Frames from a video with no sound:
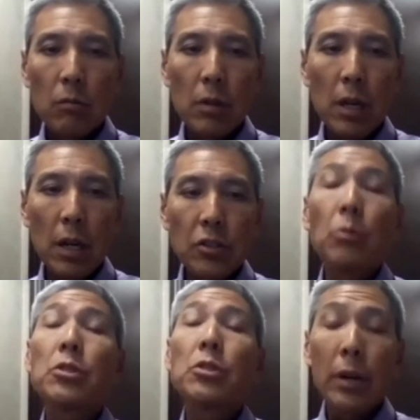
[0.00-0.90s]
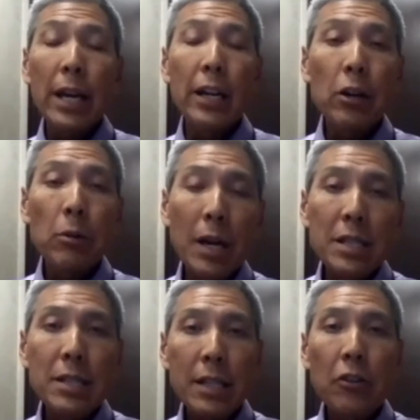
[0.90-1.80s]
so again,
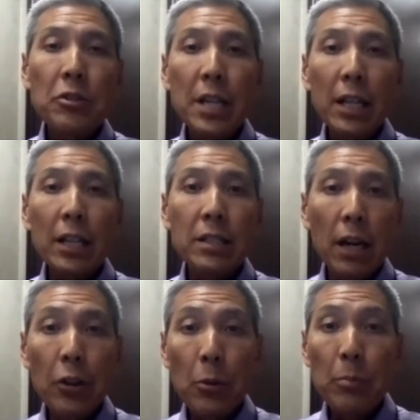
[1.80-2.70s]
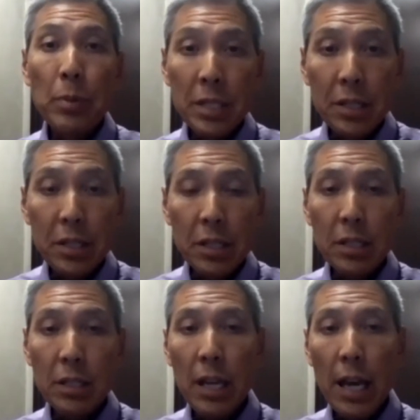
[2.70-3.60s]
enterprises that are selling to other
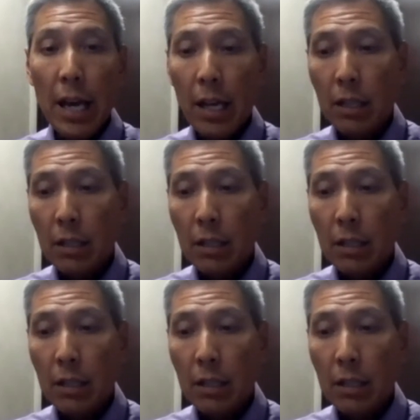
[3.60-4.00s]
businesses. And